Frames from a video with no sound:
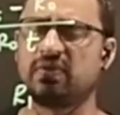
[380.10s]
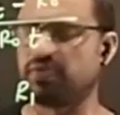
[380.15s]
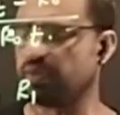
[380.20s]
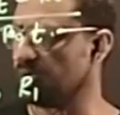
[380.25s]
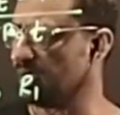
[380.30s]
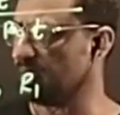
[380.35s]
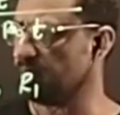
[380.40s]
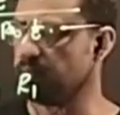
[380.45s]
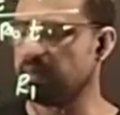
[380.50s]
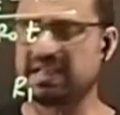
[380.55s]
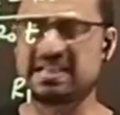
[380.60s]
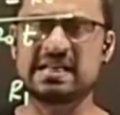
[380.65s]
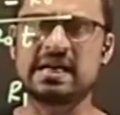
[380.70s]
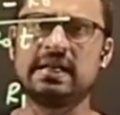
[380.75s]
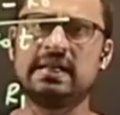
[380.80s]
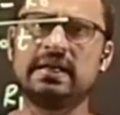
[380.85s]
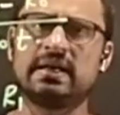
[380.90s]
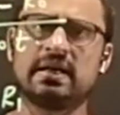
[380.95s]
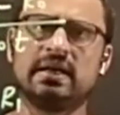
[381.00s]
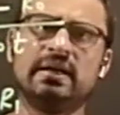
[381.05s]
of a
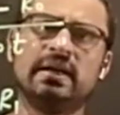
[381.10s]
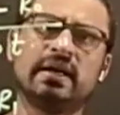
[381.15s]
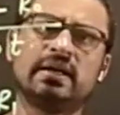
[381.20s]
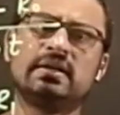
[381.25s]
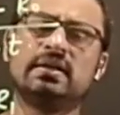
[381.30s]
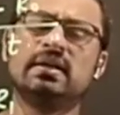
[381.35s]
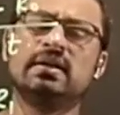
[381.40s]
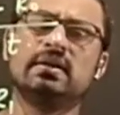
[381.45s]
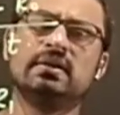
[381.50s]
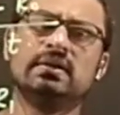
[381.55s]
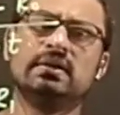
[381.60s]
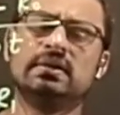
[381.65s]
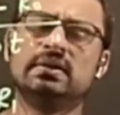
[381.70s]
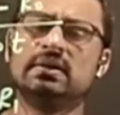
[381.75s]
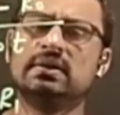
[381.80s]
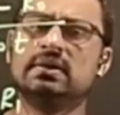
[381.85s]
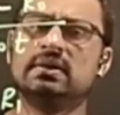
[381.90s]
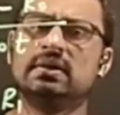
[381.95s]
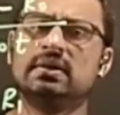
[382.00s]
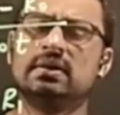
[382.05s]
metallic conductor
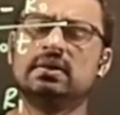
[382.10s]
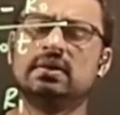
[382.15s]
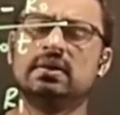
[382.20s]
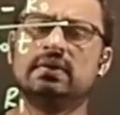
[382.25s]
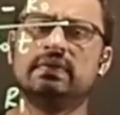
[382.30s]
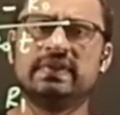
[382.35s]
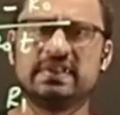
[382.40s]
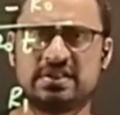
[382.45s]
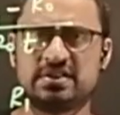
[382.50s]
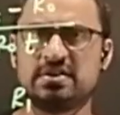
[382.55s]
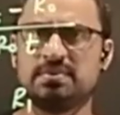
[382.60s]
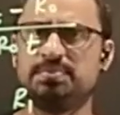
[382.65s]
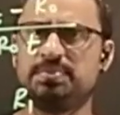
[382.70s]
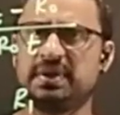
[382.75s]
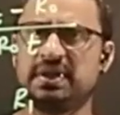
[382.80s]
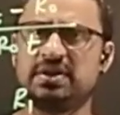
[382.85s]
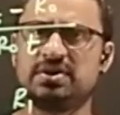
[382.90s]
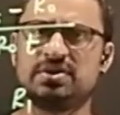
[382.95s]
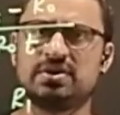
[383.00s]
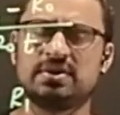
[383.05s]
with
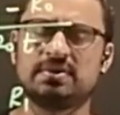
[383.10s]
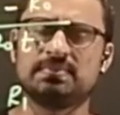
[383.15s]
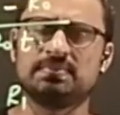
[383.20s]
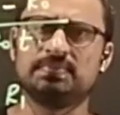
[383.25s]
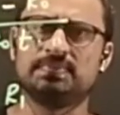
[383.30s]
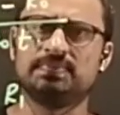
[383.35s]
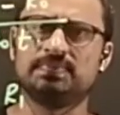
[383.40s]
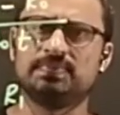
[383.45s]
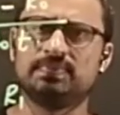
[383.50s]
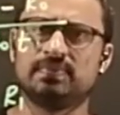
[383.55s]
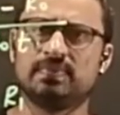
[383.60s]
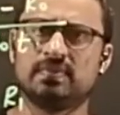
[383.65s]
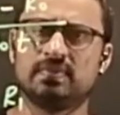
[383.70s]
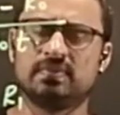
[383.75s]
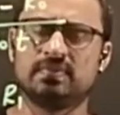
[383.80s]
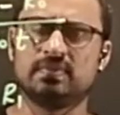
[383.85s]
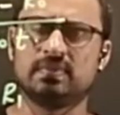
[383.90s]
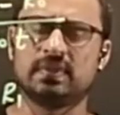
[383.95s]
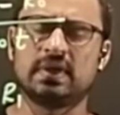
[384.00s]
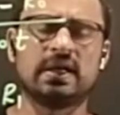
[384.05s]
temperature.
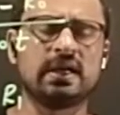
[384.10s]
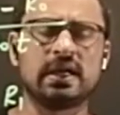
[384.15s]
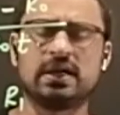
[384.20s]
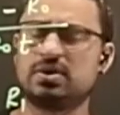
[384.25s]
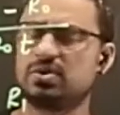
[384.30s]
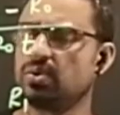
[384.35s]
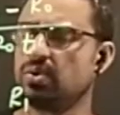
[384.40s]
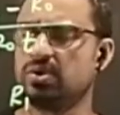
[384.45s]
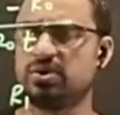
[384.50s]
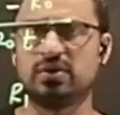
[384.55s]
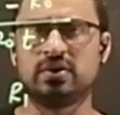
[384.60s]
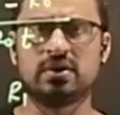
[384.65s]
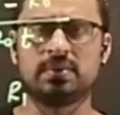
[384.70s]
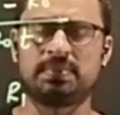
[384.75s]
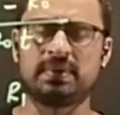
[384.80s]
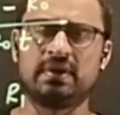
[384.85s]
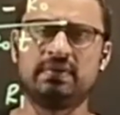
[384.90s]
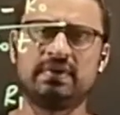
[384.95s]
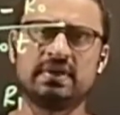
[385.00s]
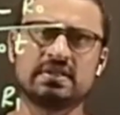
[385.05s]
And I told you in
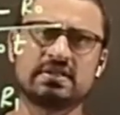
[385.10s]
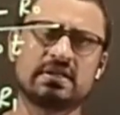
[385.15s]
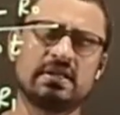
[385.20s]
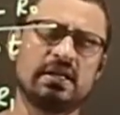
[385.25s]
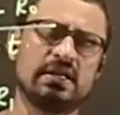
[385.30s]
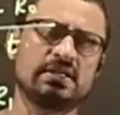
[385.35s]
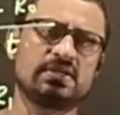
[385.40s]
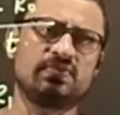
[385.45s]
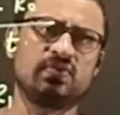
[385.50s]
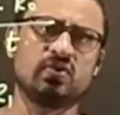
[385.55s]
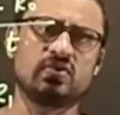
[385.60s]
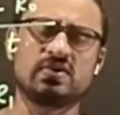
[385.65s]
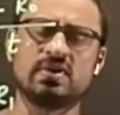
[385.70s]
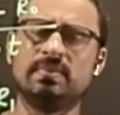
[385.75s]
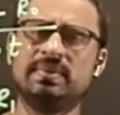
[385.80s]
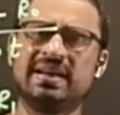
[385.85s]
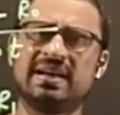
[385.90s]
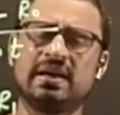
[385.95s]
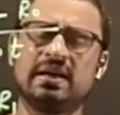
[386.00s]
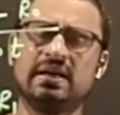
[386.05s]
the previous class, for
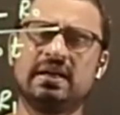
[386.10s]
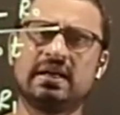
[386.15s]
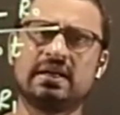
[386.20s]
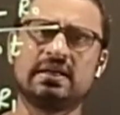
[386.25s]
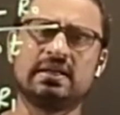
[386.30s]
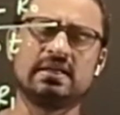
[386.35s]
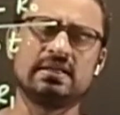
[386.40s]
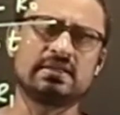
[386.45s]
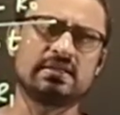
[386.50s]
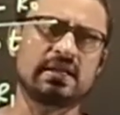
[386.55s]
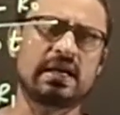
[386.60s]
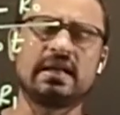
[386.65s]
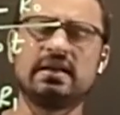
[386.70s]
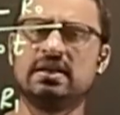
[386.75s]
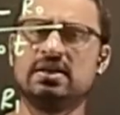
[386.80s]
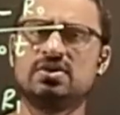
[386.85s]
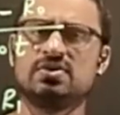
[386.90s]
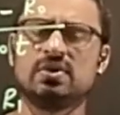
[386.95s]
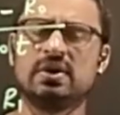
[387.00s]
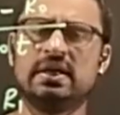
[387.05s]
semiconductors
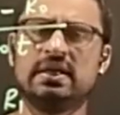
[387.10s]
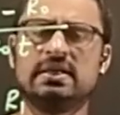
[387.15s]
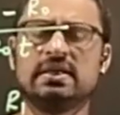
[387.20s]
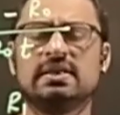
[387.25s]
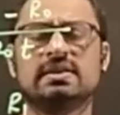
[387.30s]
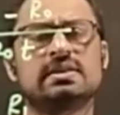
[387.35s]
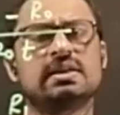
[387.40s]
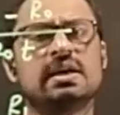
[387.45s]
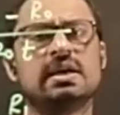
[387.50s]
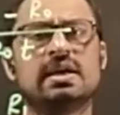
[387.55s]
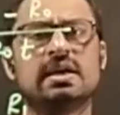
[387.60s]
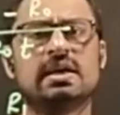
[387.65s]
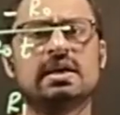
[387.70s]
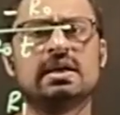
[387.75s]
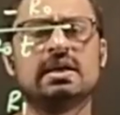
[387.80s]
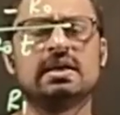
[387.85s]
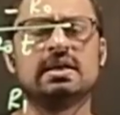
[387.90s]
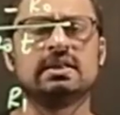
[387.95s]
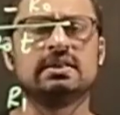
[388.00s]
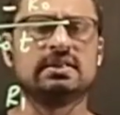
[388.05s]
and insulators,
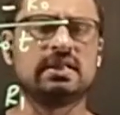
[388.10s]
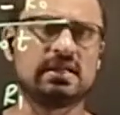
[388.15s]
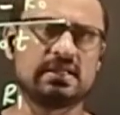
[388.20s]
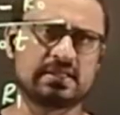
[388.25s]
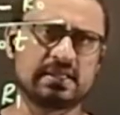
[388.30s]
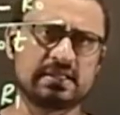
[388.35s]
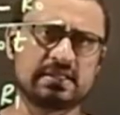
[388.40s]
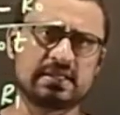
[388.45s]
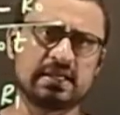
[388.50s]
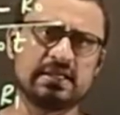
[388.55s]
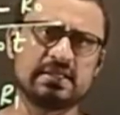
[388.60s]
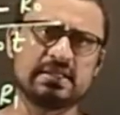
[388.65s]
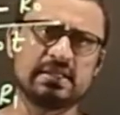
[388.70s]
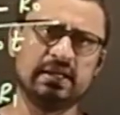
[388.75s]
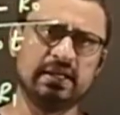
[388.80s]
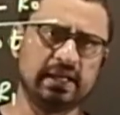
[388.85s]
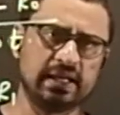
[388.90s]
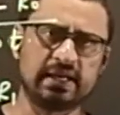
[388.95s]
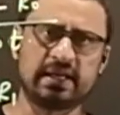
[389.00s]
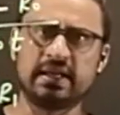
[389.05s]
the
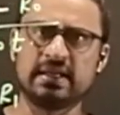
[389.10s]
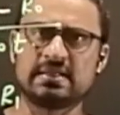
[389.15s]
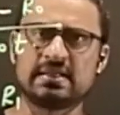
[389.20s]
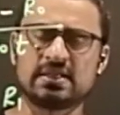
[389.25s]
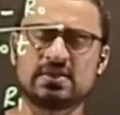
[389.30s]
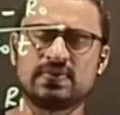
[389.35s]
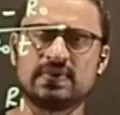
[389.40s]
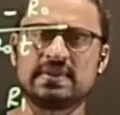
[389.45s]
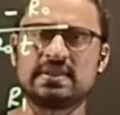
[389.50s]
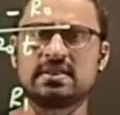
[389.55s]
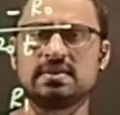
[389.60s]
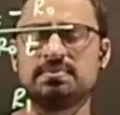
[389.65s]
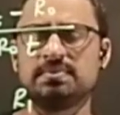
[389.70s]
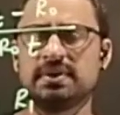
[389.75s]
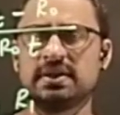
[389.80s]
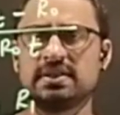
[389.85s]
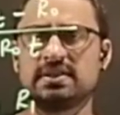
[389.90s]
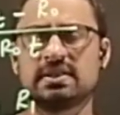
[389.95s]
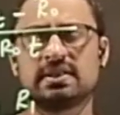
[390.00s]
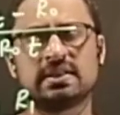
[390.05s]
resistance decreases with
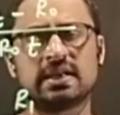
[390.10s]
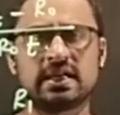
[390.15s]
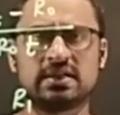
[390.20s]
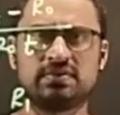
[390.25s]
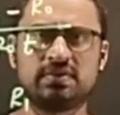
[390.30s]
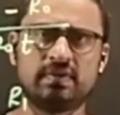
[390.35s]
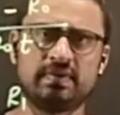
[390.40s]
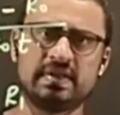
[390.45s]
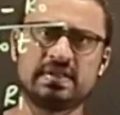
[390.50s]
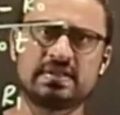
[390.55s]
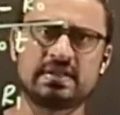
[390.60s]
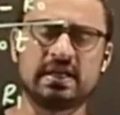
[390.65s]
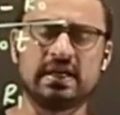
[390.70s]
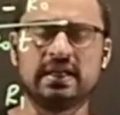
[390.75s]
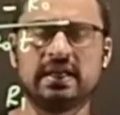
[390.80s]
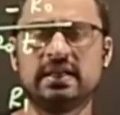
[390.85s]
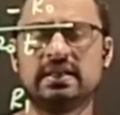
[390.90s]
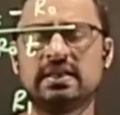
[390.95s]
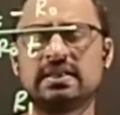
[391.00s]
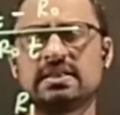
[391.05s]
temperature. That we will
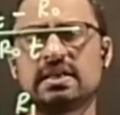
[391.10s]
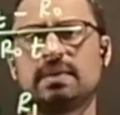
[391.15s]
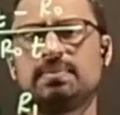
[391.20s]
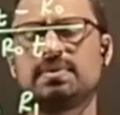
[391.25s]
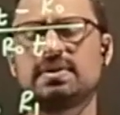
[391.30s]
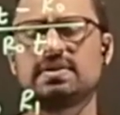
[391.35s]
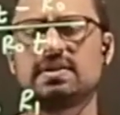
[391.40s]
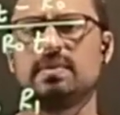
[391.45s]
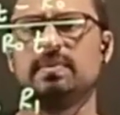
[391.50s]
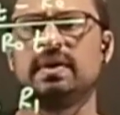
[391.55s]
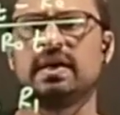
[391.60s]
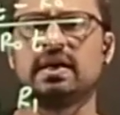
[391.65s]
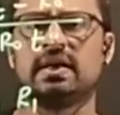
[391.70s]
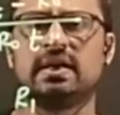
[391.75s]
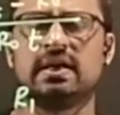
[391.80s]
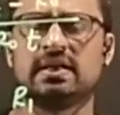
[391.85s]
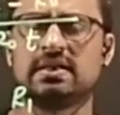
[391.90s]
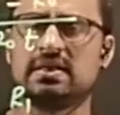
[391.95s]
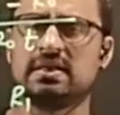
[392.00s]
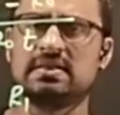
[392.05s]
study in the chapter
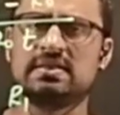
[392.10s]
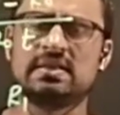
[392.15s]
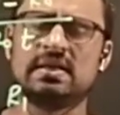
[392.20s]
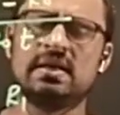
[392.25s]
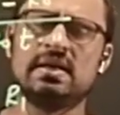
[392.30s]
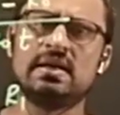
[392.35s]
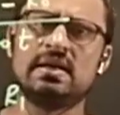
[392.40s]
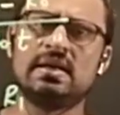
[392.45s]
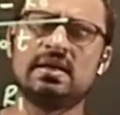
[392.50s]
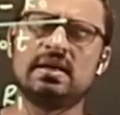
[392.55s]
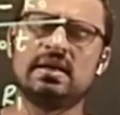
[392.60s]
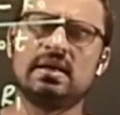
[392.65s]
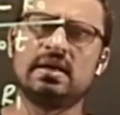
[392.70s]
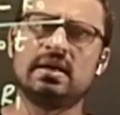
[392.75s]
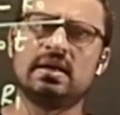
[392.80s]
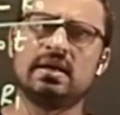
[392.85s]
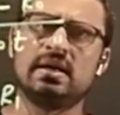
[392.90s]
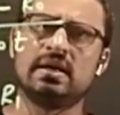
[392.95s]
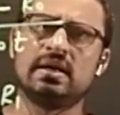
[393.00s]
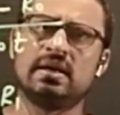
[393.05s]
semiconductors
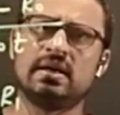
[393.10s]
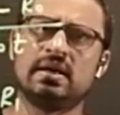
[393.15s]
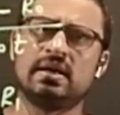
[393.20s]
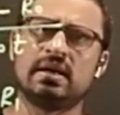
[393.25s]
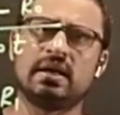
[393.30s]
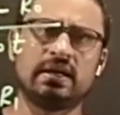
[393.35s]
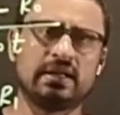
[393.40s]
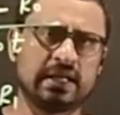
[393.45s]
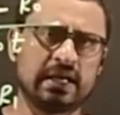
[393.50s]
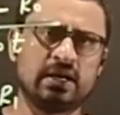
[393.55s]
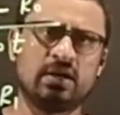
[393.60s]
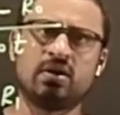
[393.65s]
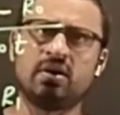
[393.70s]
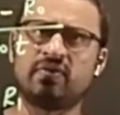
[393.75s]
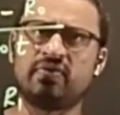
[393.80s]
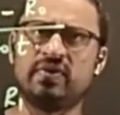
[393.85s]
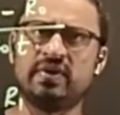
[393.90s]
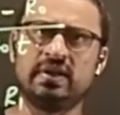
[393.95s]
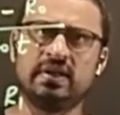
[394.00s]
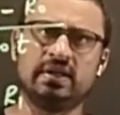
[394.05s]
at the end
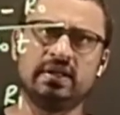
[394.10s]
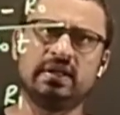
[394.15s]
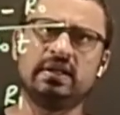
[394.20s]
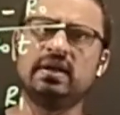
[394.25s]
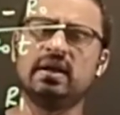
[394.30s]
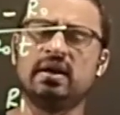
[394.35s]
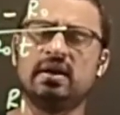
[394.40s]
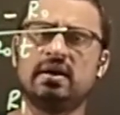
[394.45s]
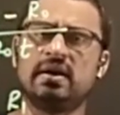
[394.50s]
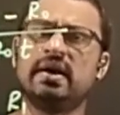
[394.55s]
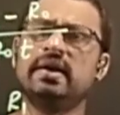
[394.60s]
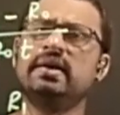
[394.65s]
of the year,